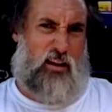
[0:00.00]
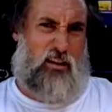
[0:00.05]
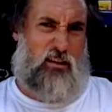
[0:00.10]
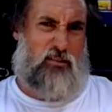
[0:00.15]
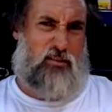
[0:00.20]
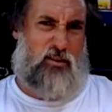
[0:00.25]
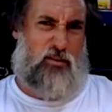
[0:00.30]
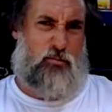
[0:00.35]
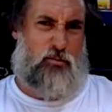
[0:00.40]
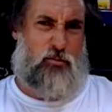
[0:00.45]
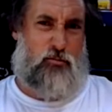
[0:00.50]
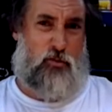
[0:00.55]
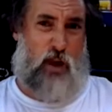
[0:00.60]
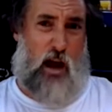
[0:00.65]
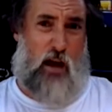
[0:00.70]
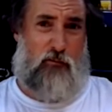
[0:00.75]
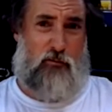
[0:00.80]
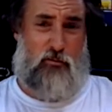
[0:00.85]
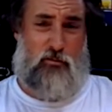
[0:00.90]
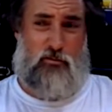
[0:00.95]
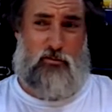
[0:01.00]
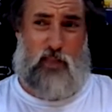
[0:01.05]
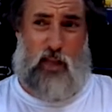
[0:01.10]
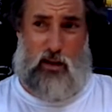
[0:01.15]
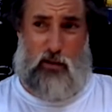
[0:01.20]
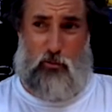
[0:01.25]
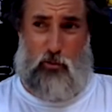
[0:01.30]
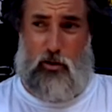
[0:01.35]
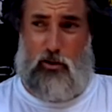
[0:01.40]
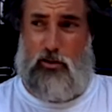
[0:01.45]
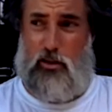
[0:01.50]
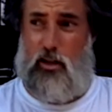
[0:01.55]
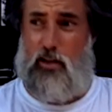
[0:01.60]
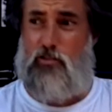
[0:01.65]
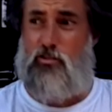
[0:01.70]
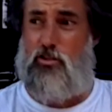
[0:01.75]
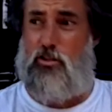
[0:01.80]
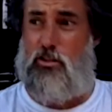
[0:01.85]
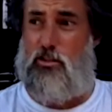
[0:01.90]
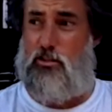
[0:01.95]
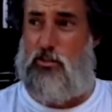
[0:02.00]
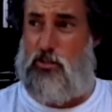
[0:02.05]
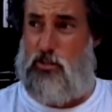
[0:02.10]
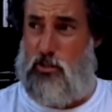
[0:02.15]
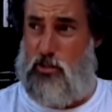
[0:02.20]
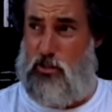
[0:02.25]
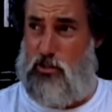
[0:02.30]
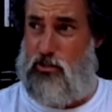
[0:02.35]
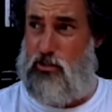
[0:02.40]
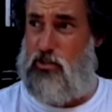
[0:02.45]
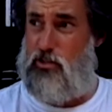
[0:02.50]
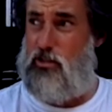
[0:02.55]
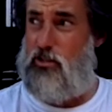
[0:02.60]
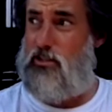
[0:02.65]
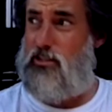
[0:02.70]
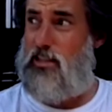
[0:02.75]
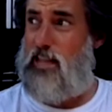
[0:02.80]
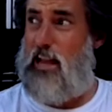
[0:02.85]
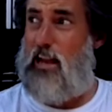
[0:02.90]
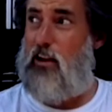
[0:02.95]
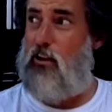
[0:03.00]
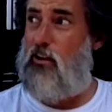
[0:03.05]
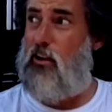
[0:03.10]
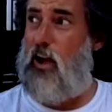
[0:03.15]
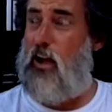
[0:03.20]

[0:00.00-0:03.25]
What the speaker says: in terms of travel. A lot of work done. She's there.